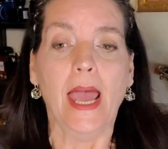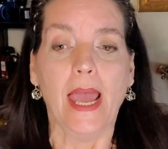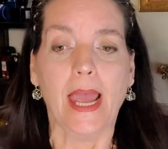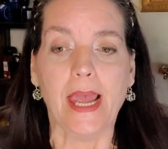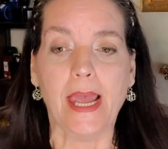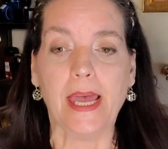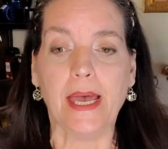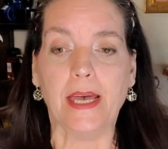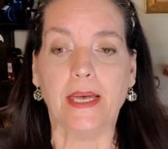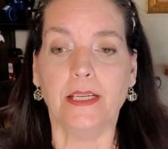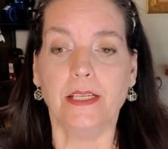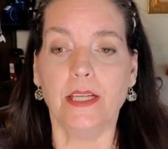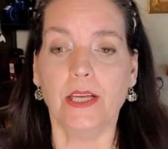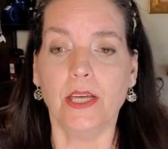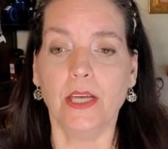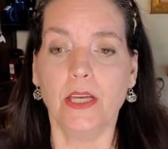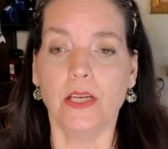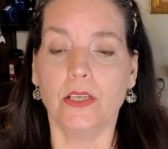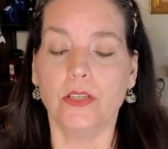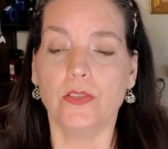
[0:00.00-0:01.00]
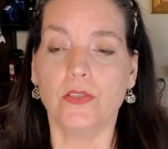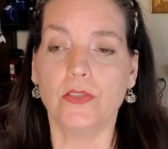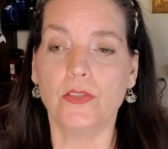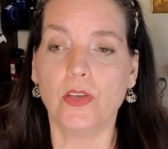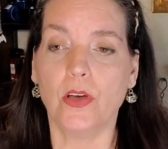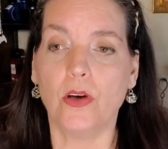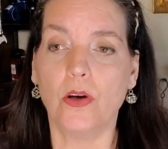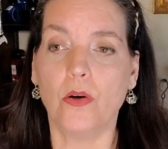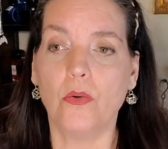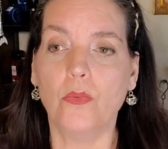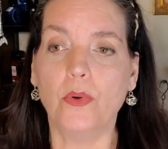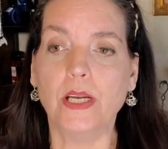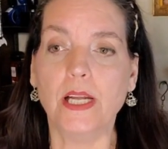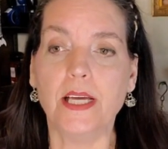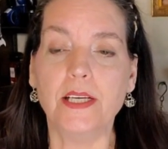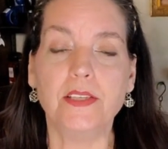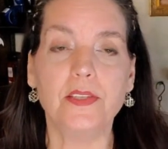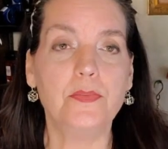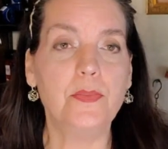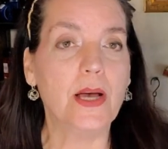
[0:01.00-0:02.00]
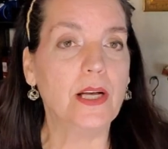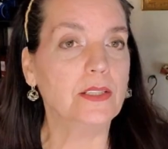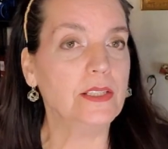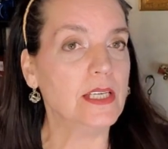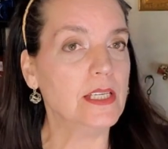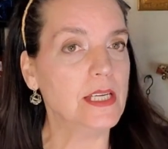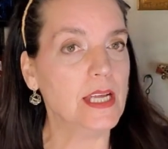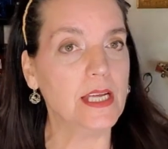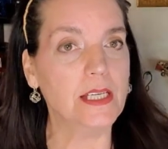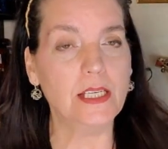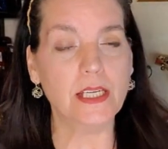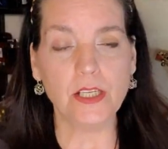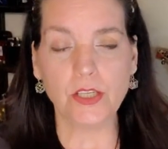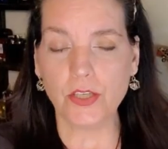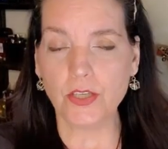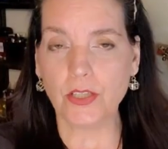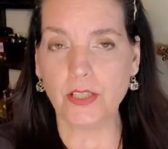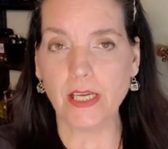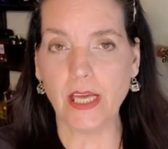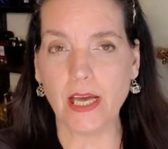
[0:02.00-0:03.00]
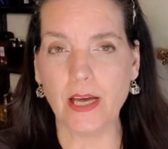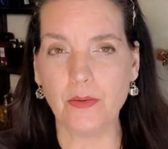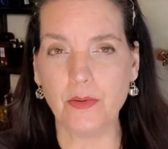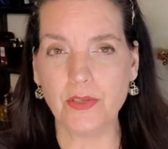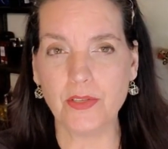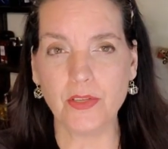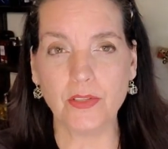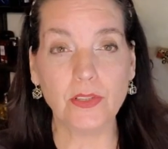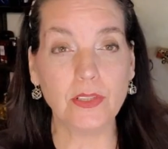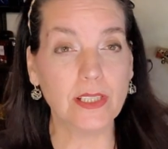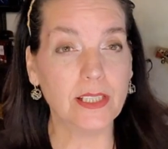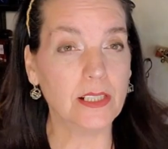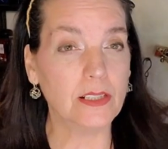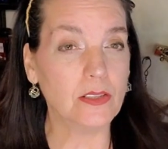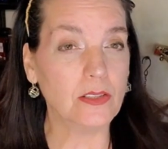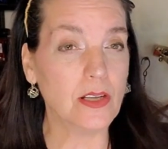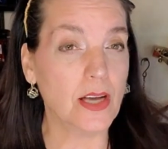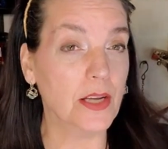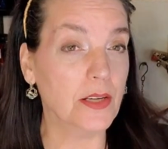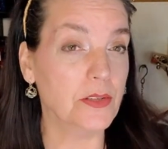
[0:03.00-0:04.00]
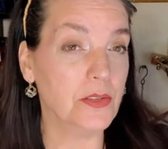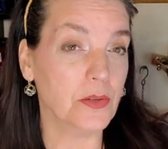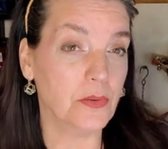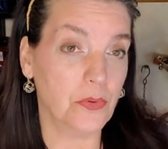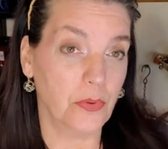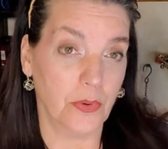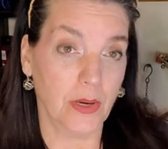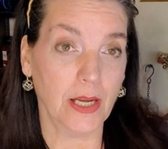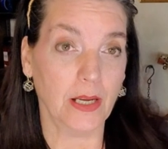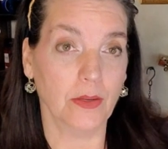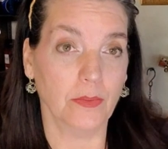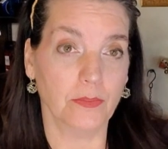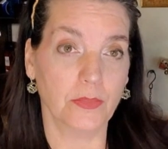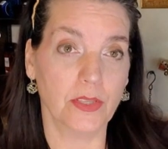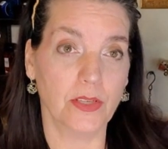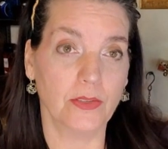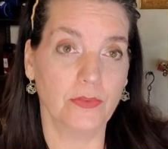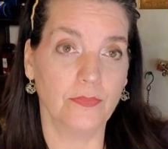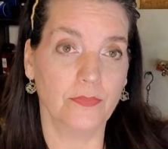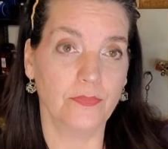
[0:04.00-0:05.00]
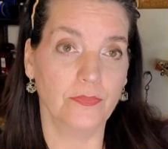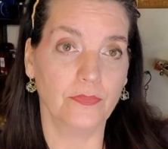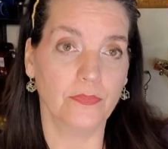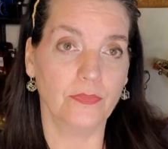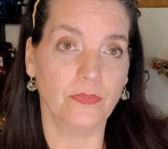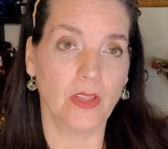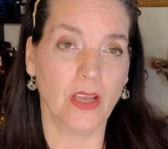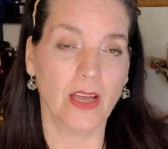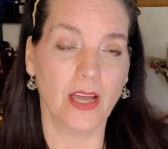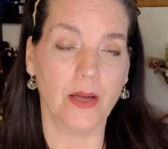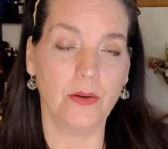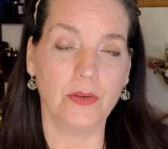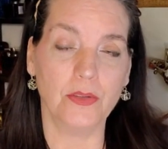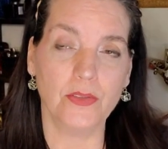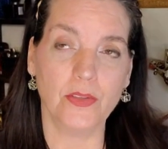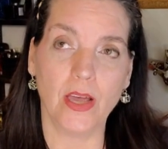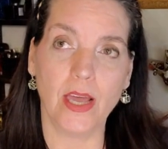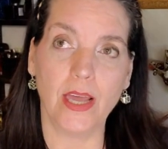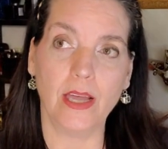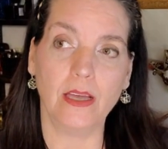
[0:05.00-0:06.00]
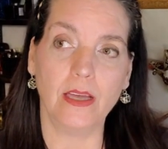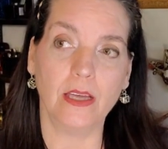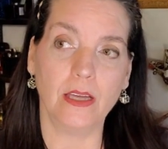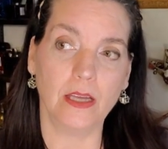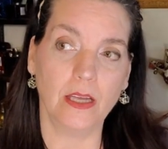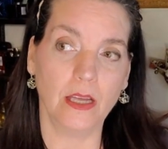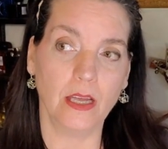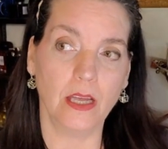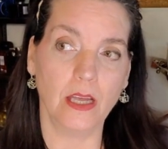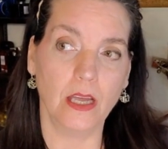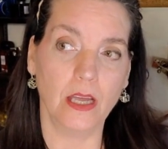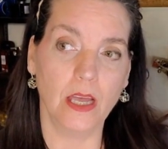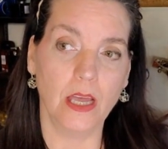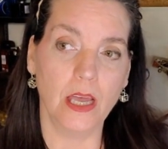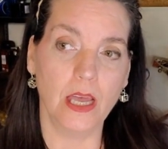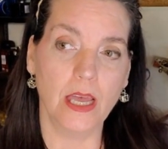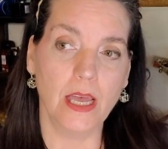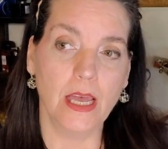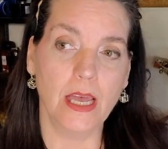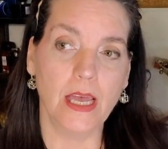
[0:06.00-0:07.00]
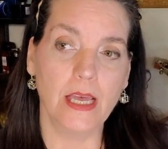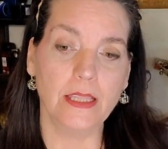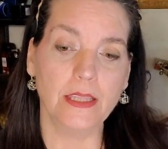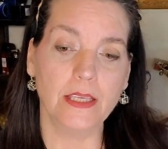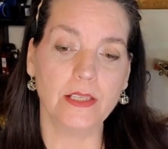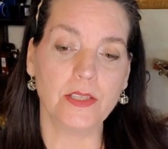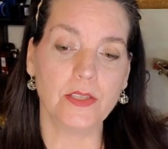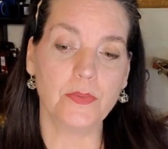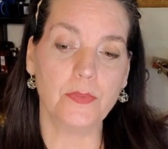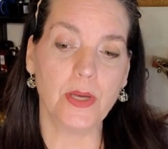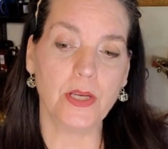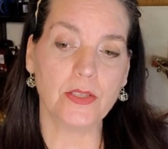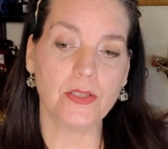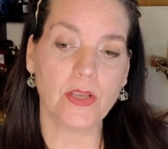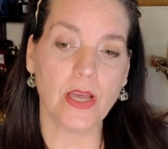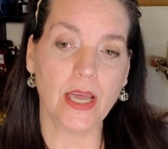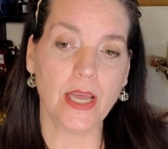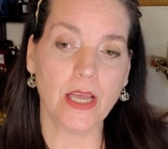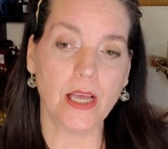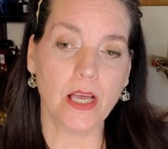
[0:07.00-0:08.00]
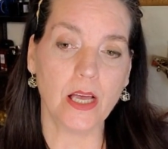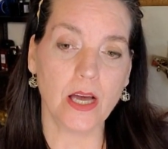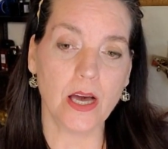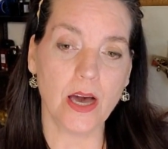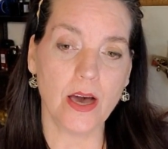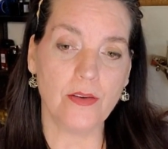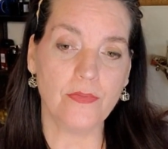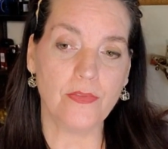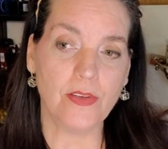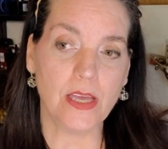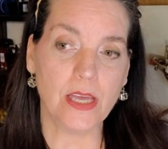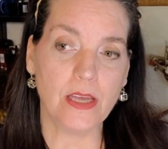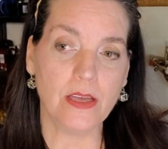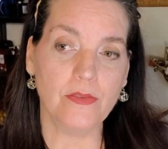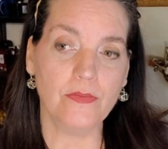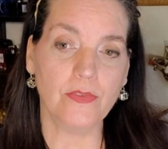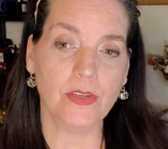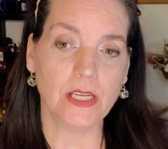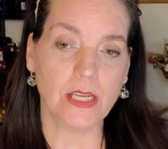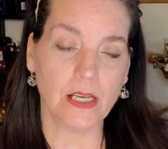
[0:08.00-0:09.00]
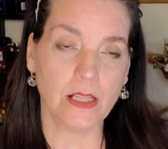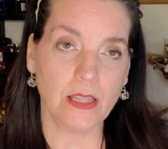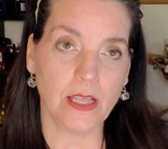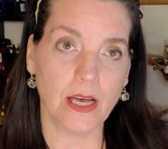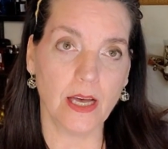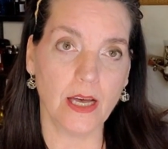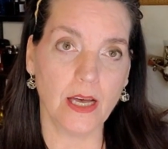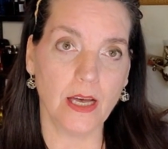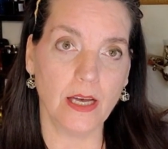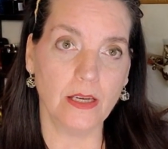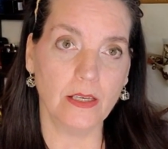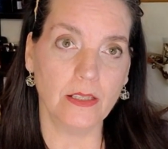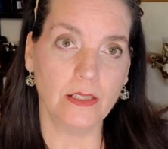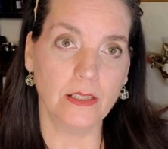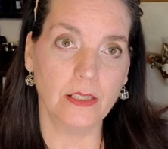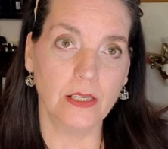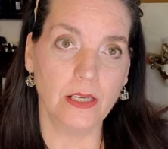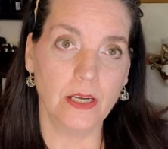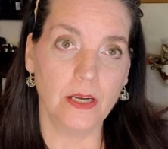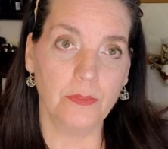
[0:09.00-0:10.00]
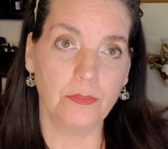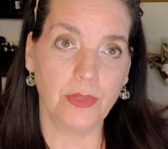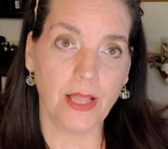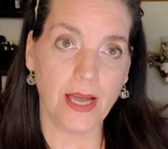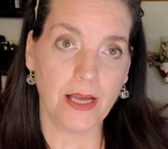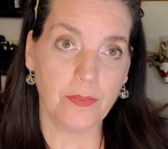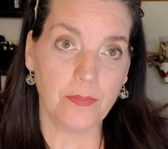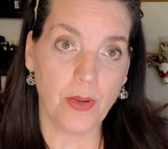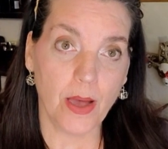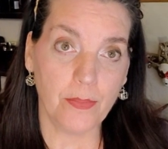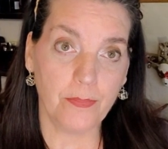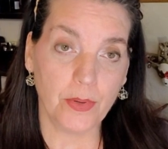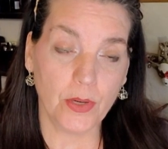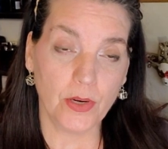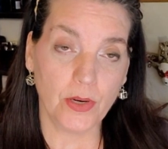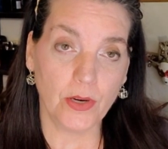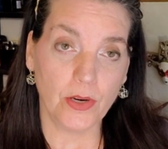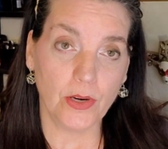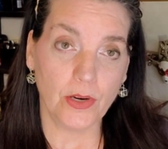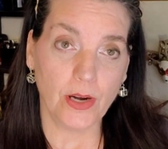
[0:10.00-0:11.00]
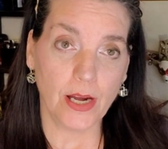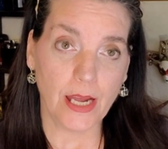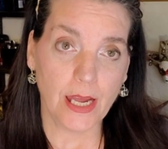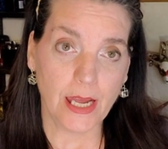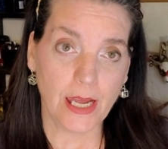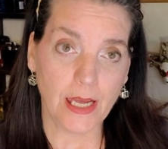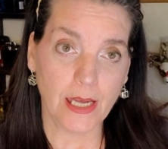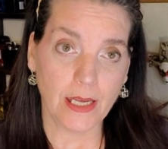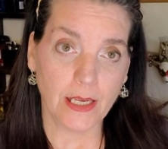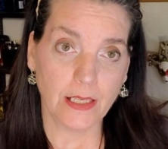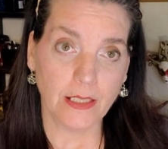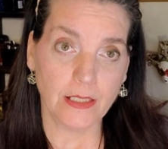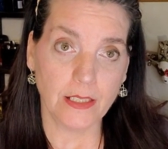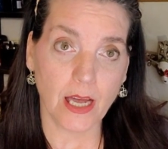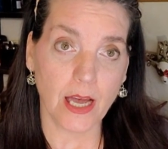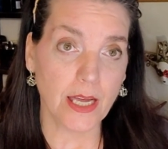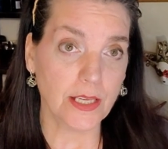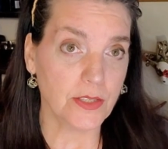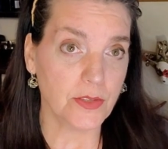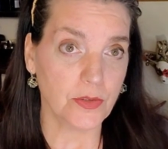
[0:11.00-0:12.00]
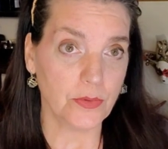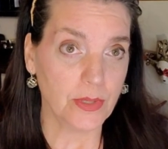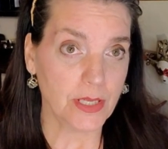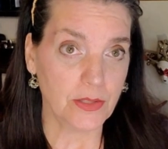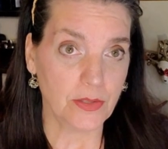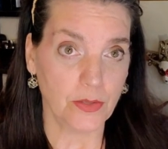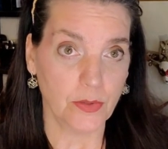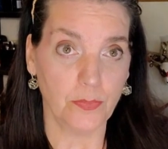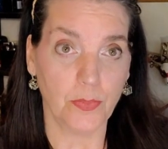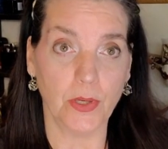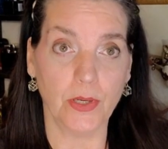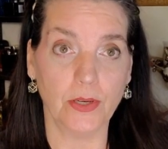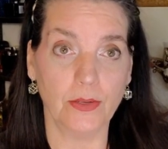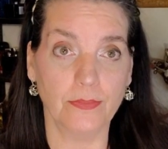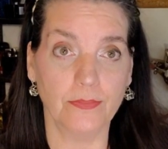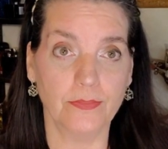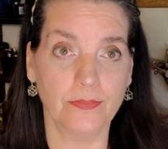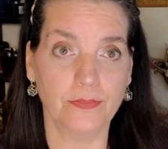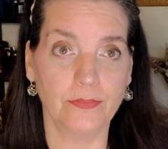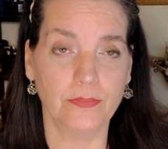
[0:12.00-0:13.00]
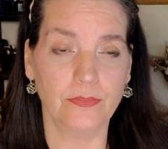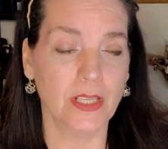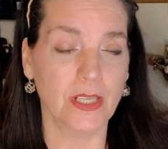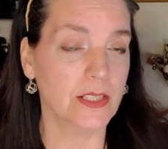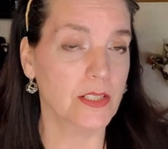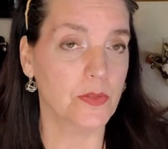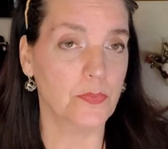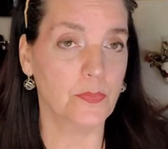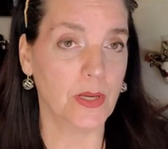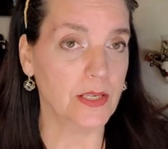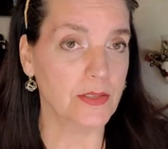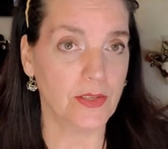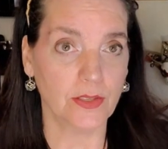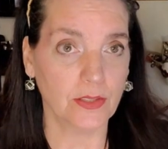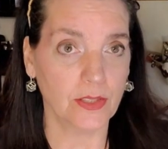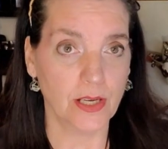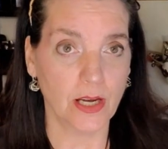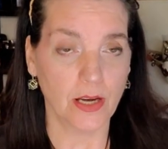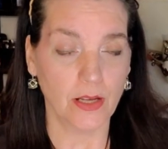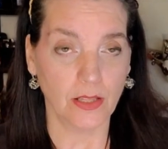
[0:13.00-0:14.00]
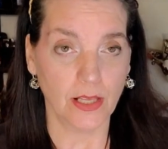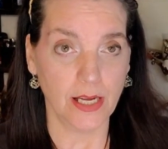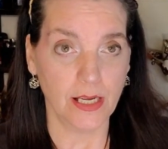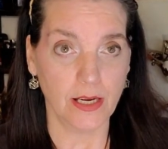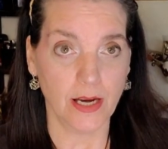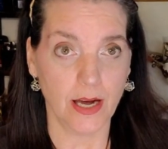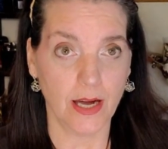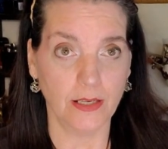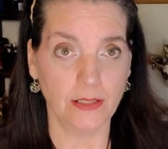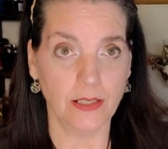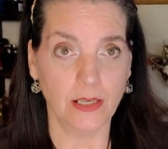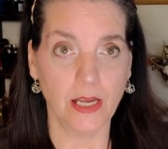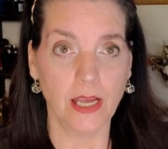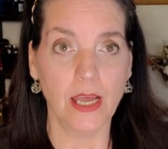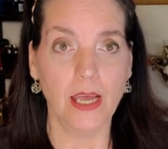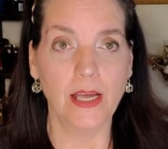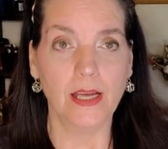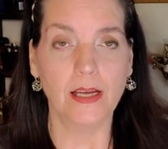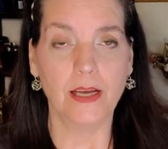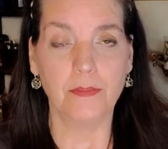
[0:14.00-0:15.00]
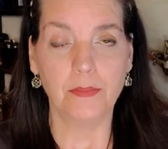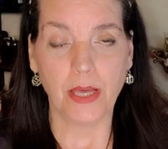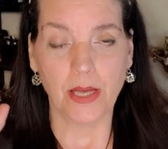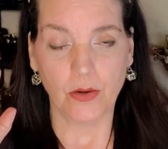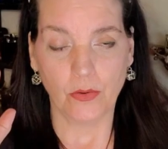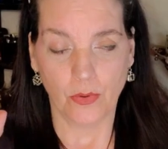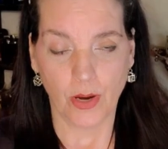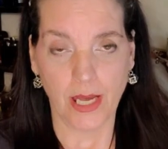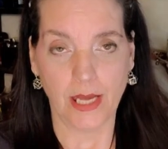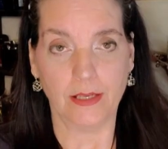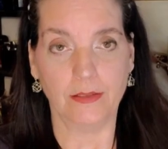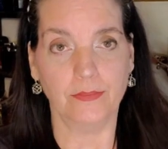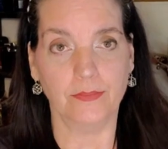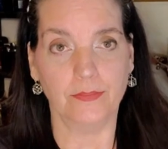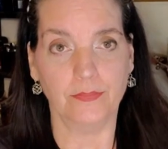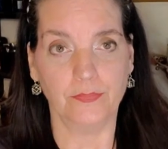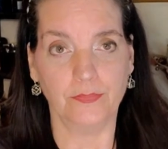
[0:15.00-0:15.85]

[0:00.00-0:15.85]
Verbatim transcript: And so when I smelled it initially, I was a little underwhelmed. I was like, this smells like coffee, vanilla, black pepper, and Isoe Super. That's basically all I got. I'm like, wait,